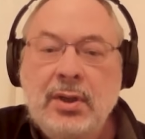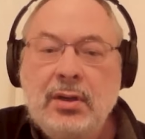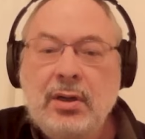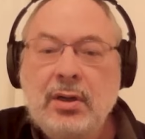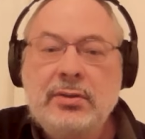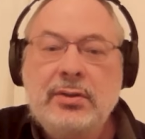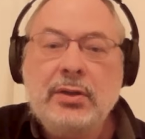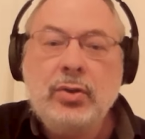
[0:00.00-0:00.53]

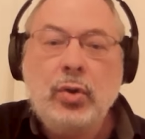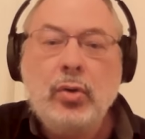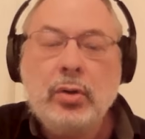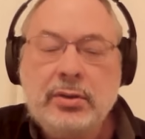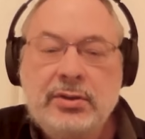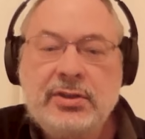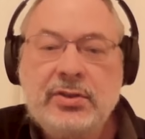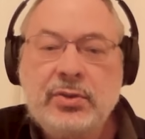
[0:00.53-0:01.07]
the
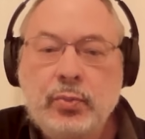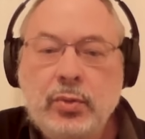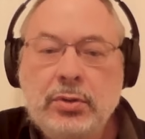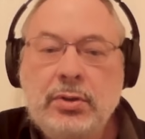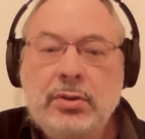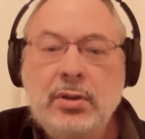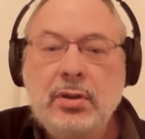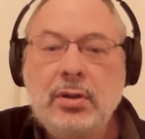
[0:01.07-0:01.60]
lords
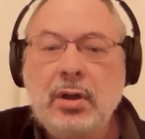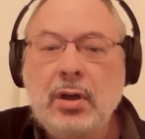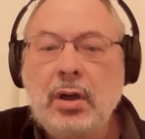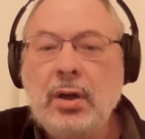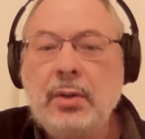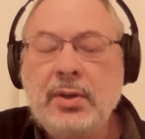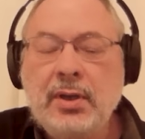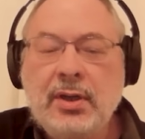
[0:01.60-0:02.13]
would
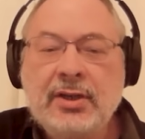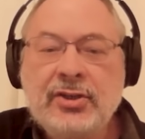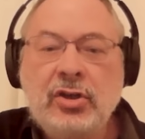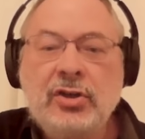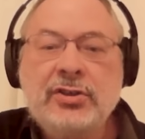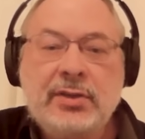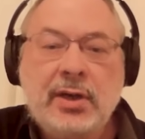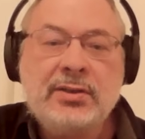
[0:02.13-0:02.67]

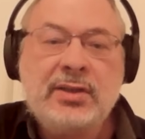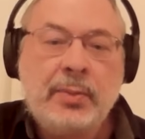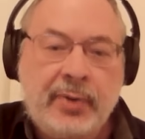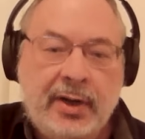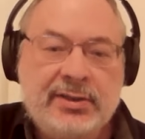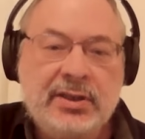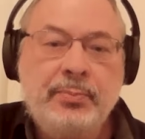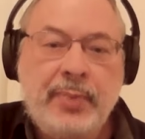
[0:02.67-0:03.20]
actually start
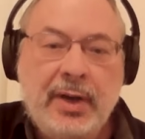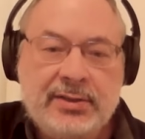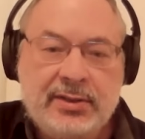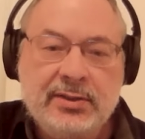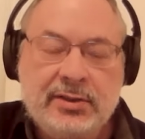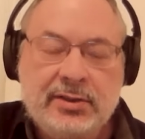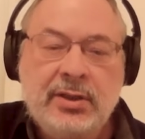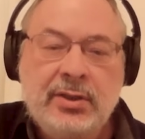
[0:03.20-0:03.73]
oppressing
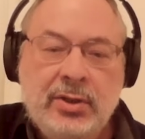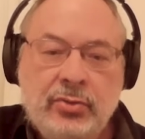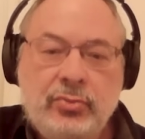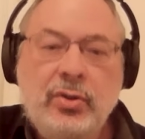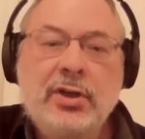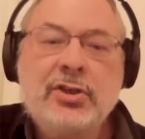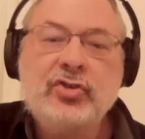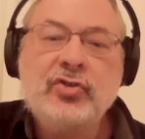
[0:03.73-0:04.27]
peasants
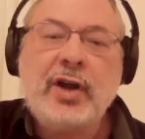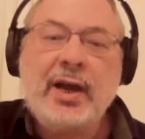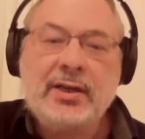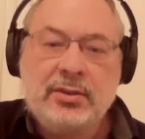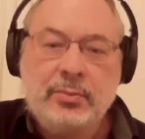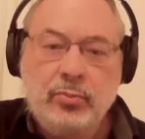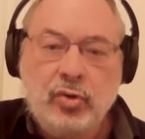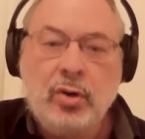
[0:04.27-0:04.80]
to
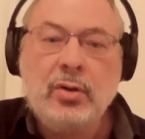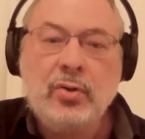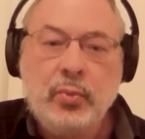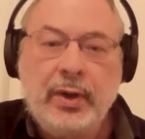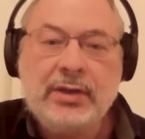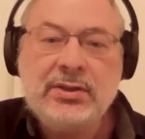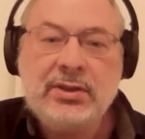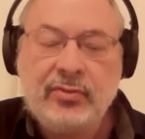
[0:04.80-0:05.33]
extract more
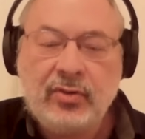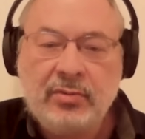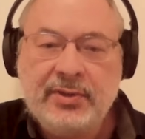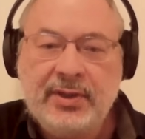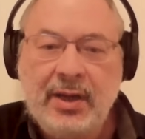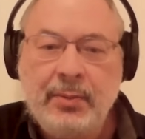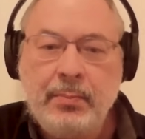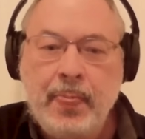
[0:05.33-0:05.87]
wealth from
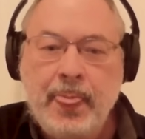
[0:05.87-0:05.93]
them.